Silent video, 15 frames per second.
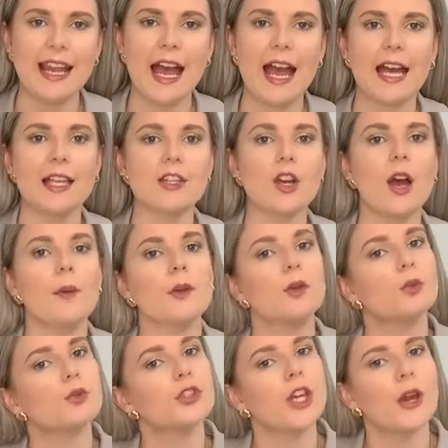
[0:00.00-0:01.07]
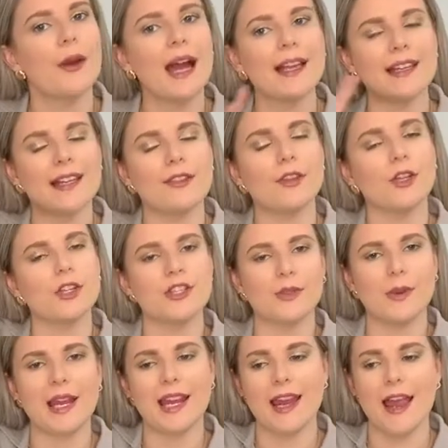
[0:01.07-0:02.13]
And I will also add in the cutaway
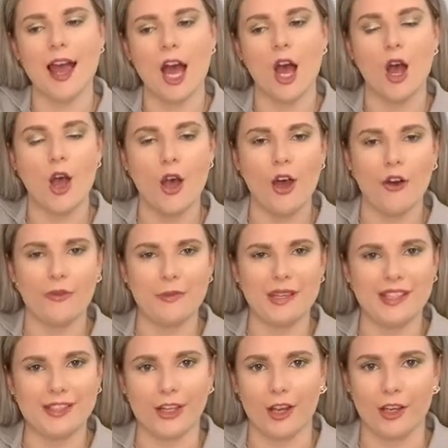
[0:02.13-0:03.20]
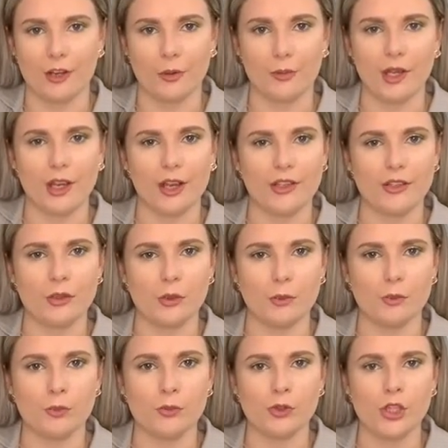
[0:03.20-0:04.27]
here of me styling up the
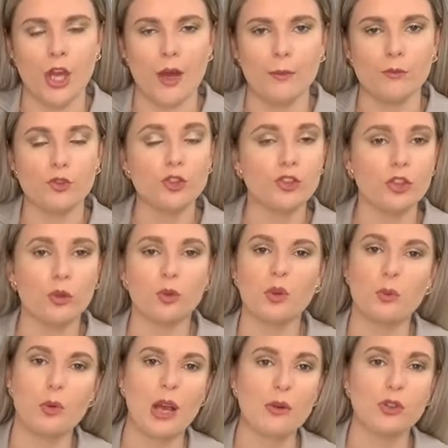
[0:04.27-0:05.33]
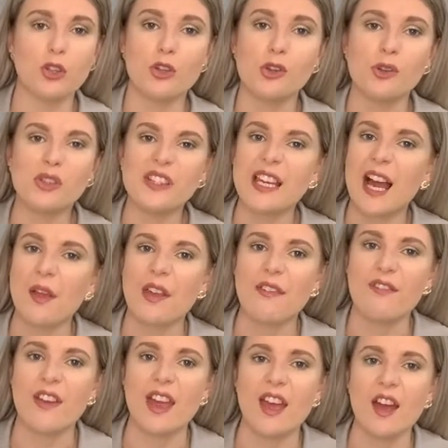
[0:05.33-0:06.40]
items um, just as well so you can see how they
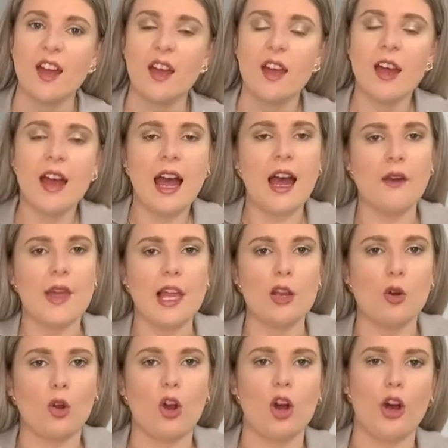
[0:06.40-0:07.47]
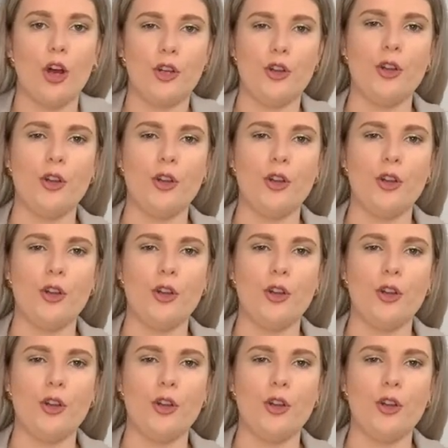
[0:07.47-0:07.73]
fit how they look on